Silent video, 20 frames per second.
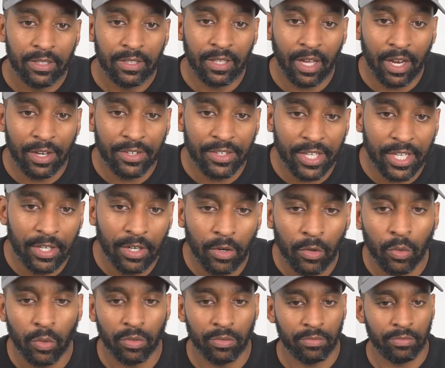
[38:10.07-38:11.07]
Done deal.
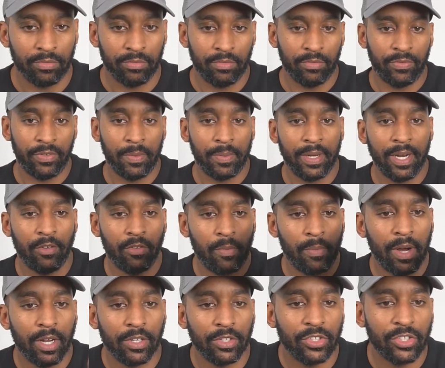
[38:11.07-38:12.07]
Oh, flipping out,
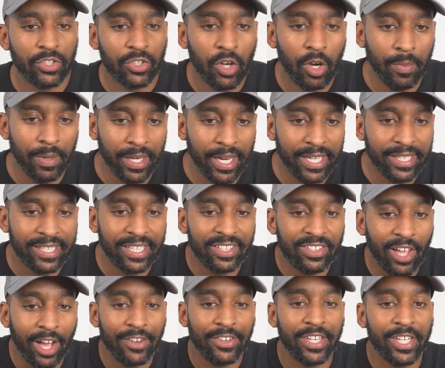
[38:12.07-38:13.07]
Romano just got me there. He said,
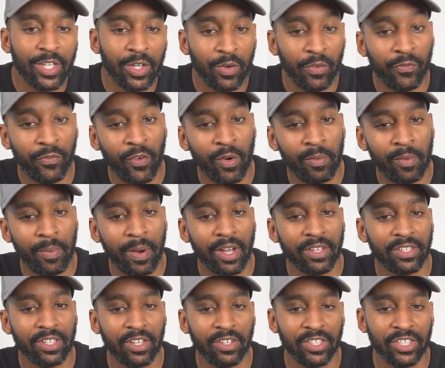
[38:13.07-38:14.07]
done deal. Former
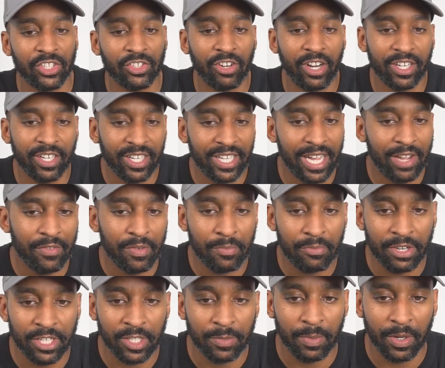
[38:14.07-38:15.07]
Barcelona striker Kevin
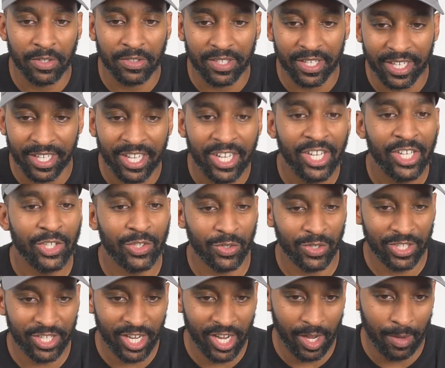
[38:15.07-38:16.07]
Prince Boateng
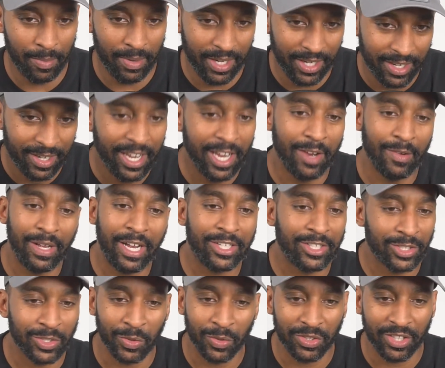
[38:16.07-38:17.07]
joins Hertha Berlin. I
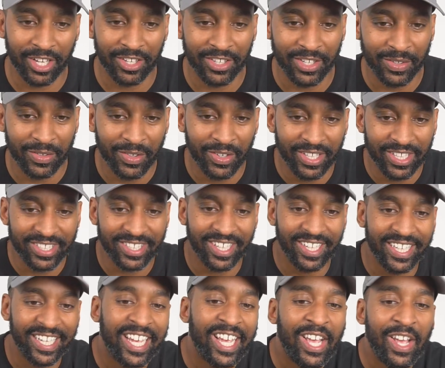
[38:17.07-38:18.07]
just saw done deal and got
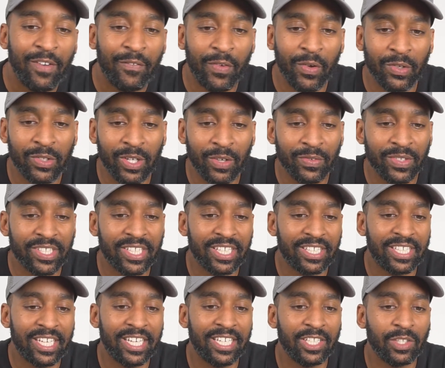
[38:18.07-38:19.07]
excited. Fjortov
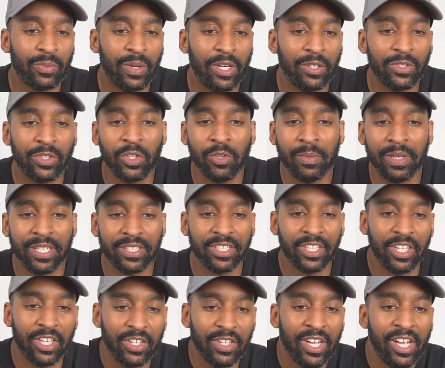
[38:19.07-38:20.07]
said as well 2 minutes
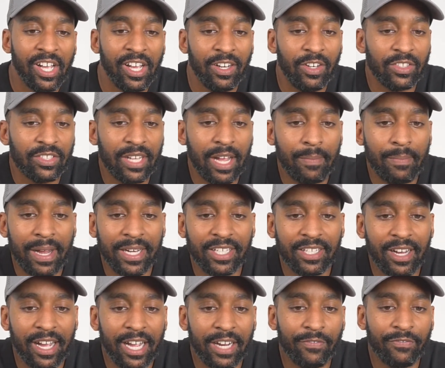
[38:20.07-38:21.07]
ago, looks like Man
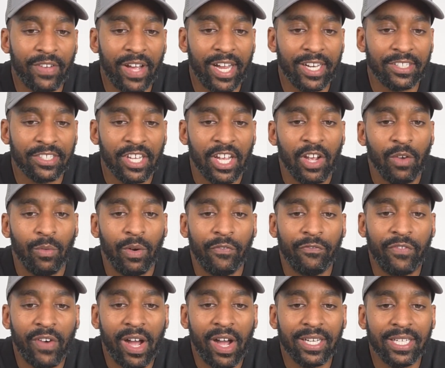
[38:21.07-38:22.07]
United fans will
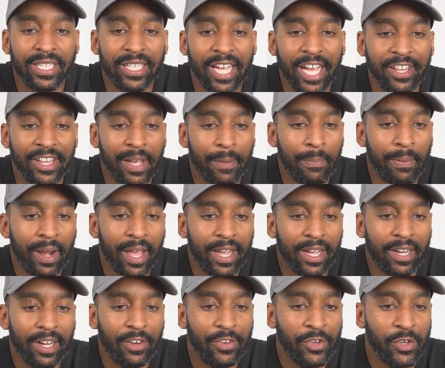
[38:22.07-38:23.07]
finally get their
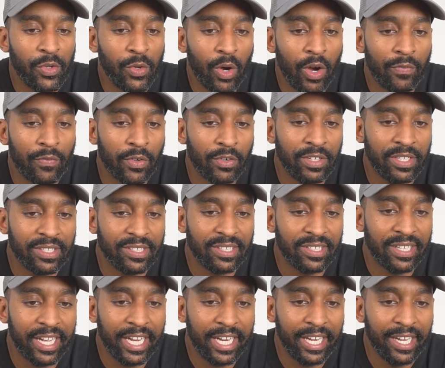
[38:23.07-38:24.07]
player. New offer in
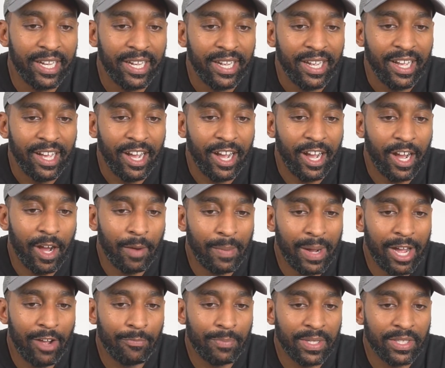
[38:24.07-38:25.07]
today.
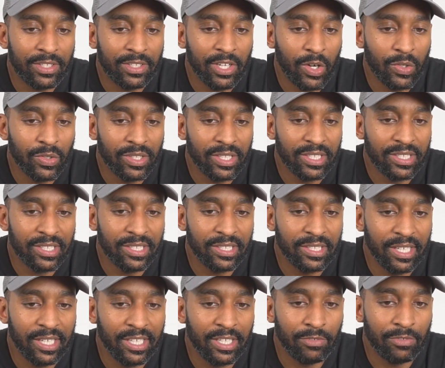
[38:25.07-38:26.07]
I have been told this
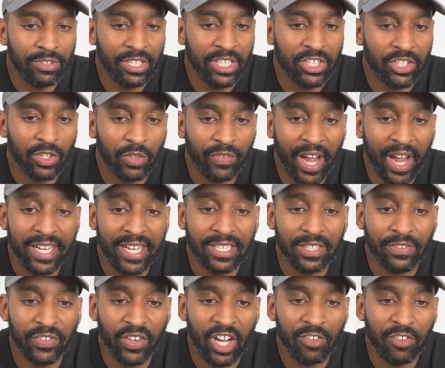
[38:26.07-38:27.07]
is in the region of
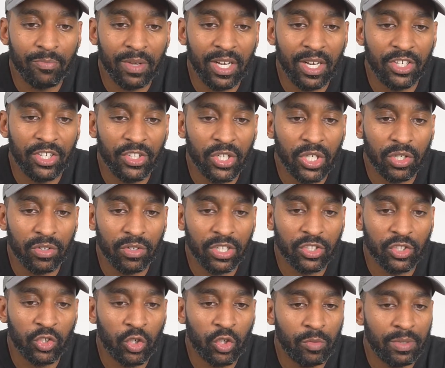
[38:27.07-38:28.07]
85 million
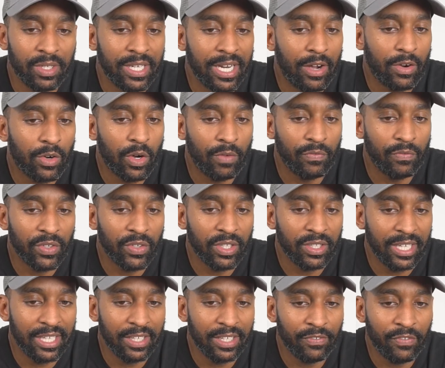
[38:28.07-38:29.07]
euros. Dortmund now
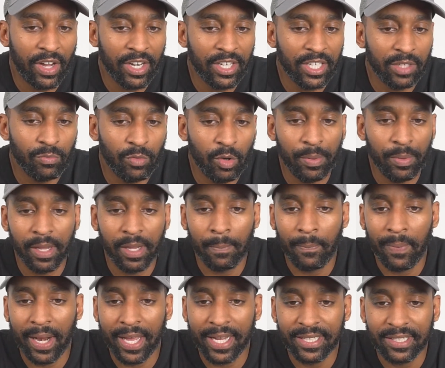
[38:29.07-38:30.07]
confident that the funding will be in
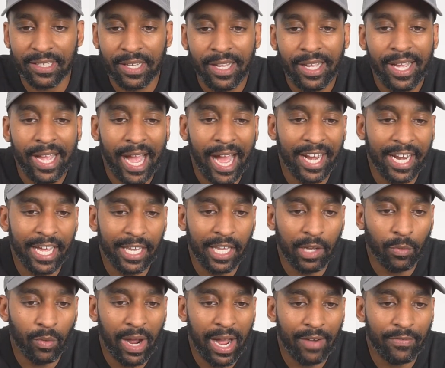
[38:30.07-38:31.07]
place and that they
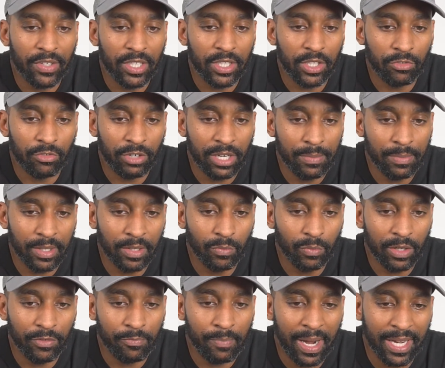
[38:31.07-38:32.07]
will have an agreement
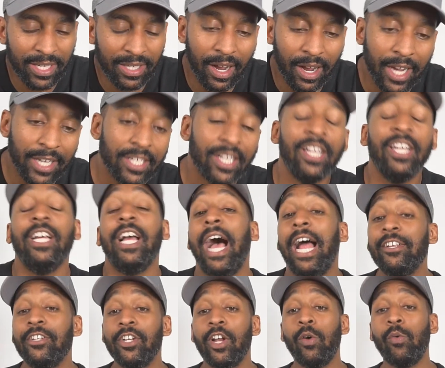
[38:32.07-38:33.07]
with Man United.
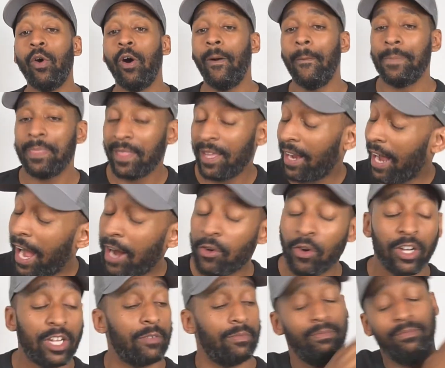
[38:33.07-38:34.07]
And you know what? I've
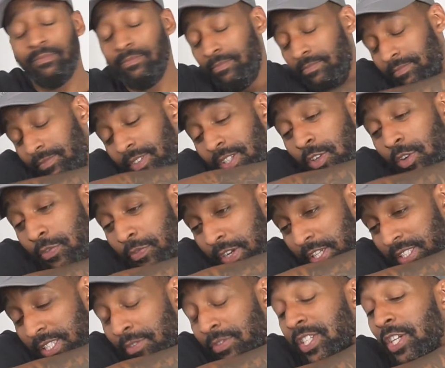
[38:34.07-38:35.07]
got to give,
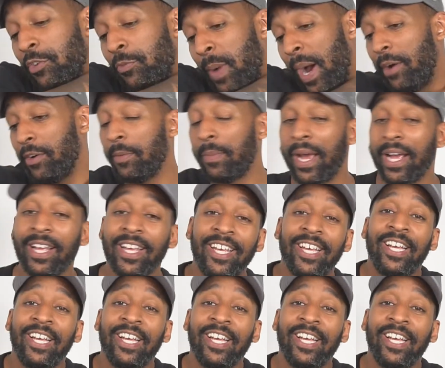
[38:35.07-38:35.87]
Flex, give yourself a pat on the back.